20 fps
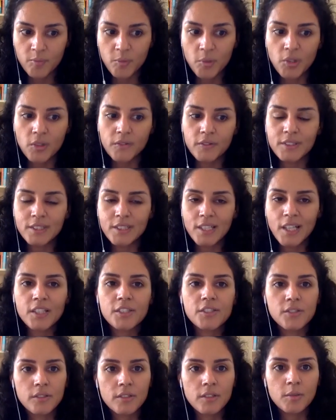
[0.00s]
more of a
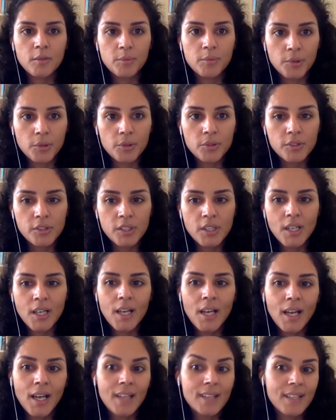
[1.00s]
natural approach.
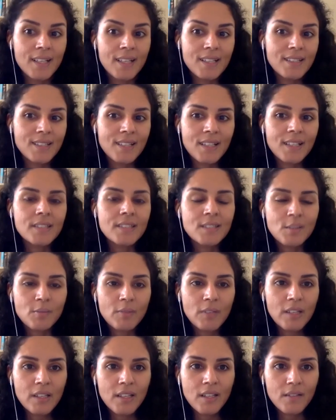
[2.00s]
And yes, that is
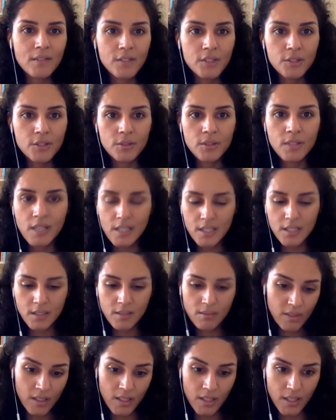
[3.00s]
something that we do, that is
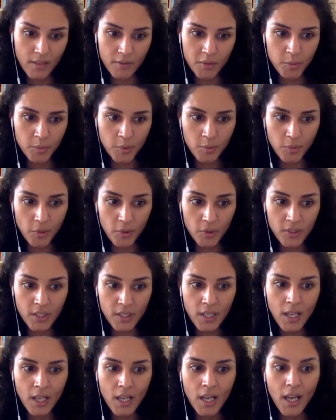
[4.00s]
something that we promote.
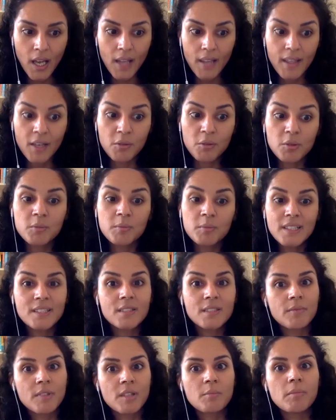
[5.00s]
And that would be
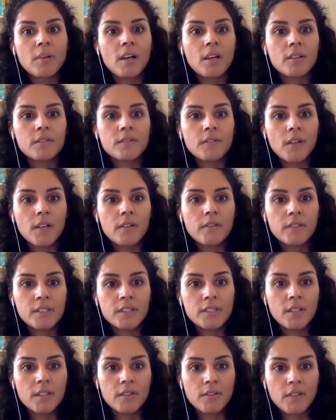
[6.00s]
something part of our
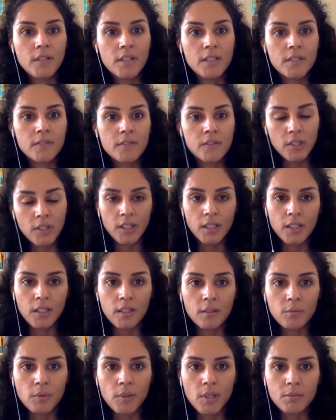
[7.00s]
regenerative
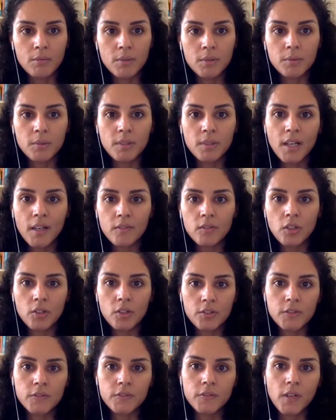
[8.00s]
training, where we would have
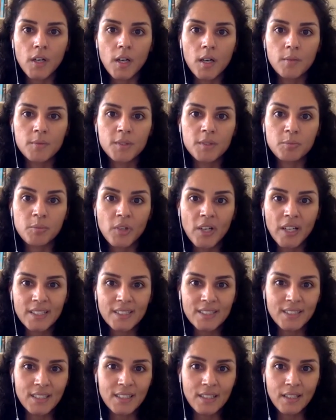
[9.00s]
lots of farms
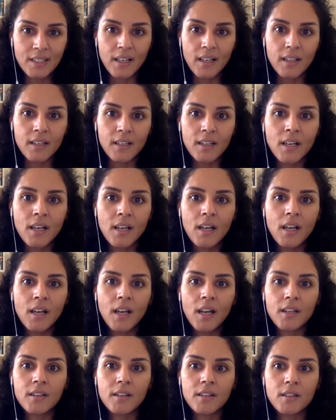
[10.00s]
practicing that.
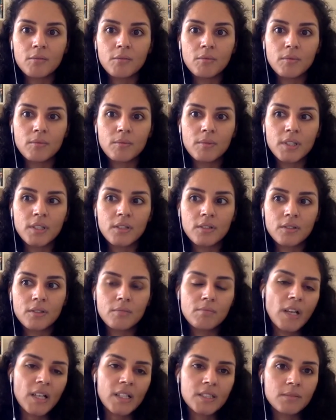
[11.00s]
And then we could
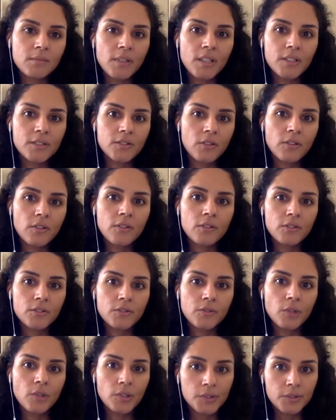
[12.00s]
maximize on those
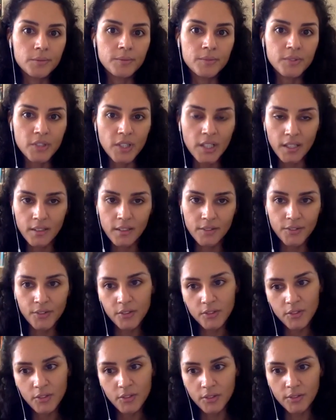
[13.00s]
volumes and
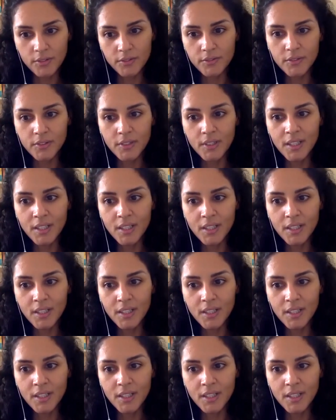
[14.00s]
sort of